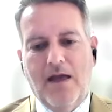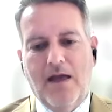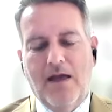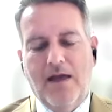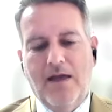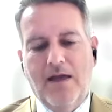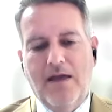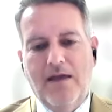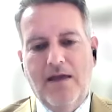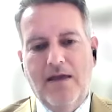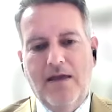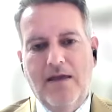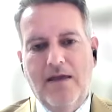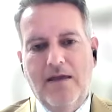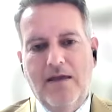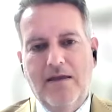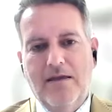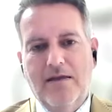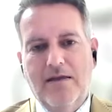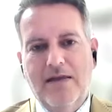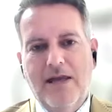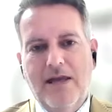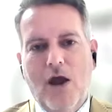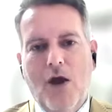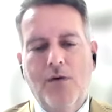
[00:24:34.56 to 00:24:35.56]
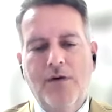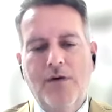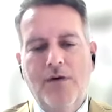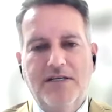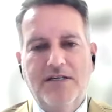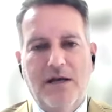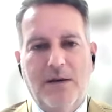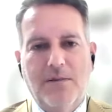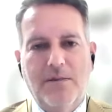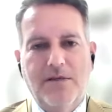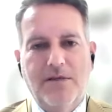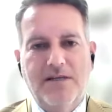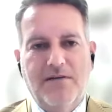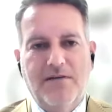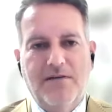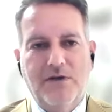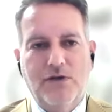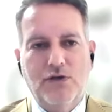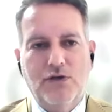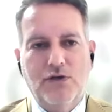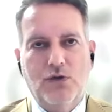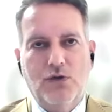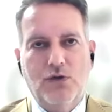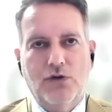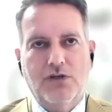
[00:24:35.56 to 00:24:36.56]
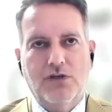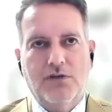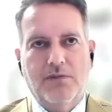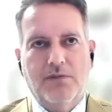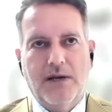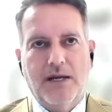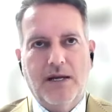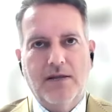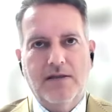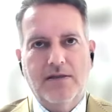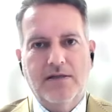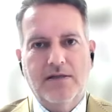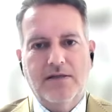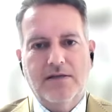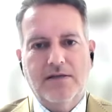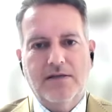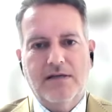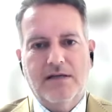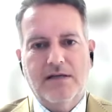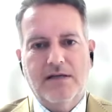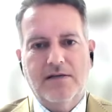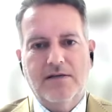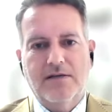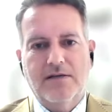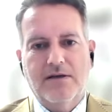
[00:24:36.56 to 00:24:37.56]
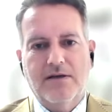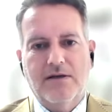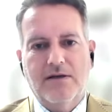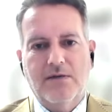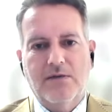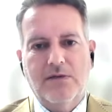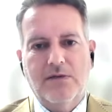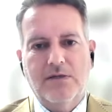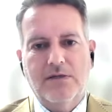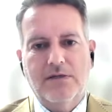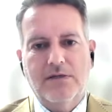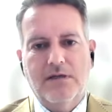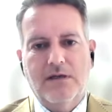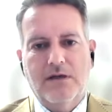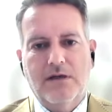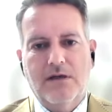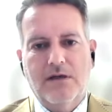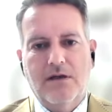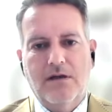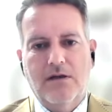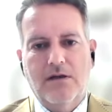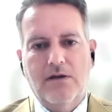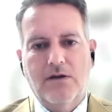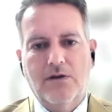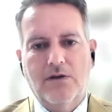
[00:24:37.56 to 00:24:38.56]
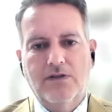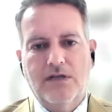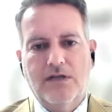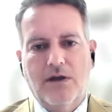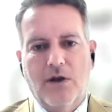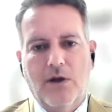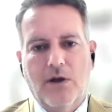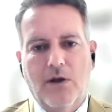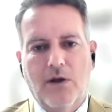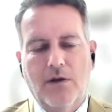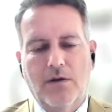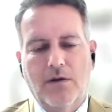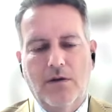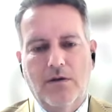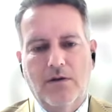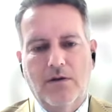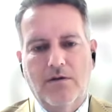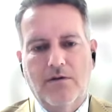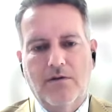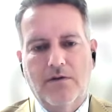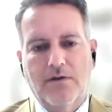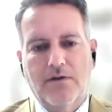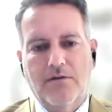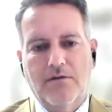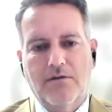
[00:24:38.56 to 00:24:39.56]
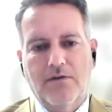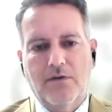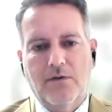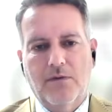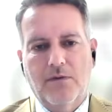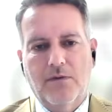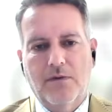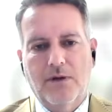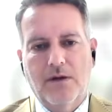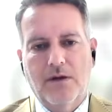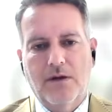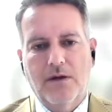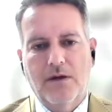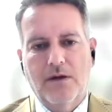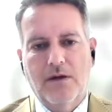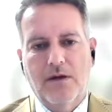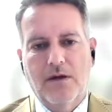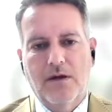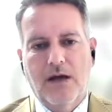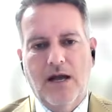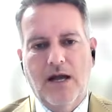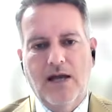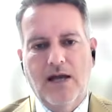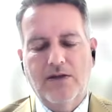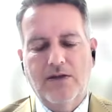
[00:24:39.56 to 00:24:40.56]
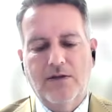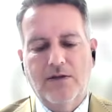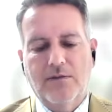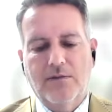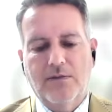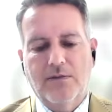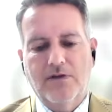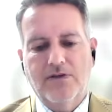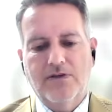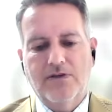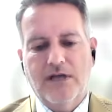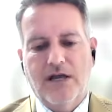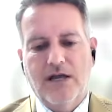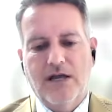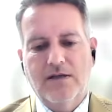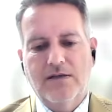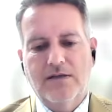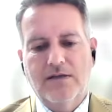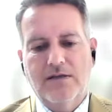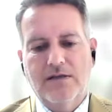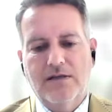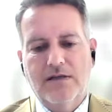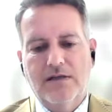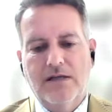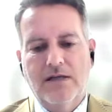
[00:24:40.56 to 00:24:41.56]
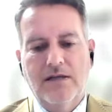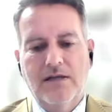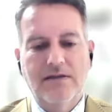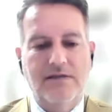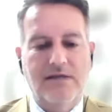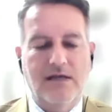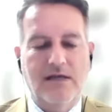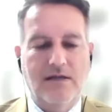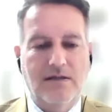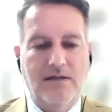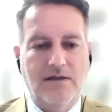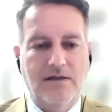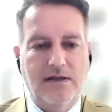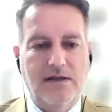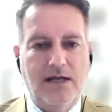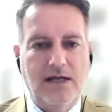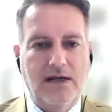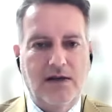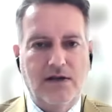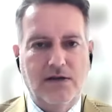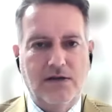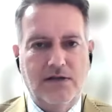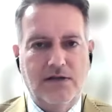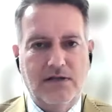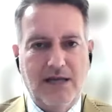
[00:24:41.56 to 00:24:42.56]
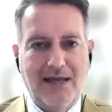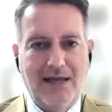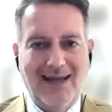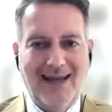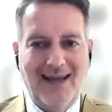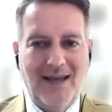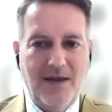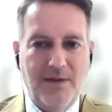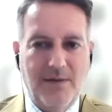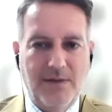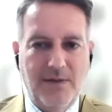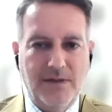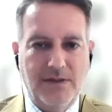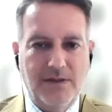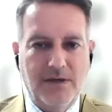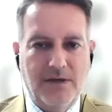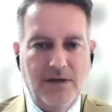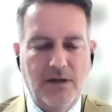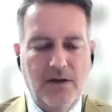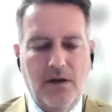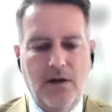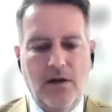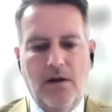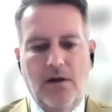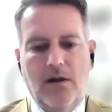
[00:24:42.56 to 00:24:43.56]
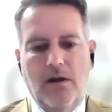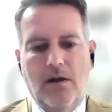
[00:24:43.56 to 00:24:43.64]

he the only time he's ever talked about a successor was uh, Yossi Cohen, the, the, former head of the Mossad. He said that he could see him as a,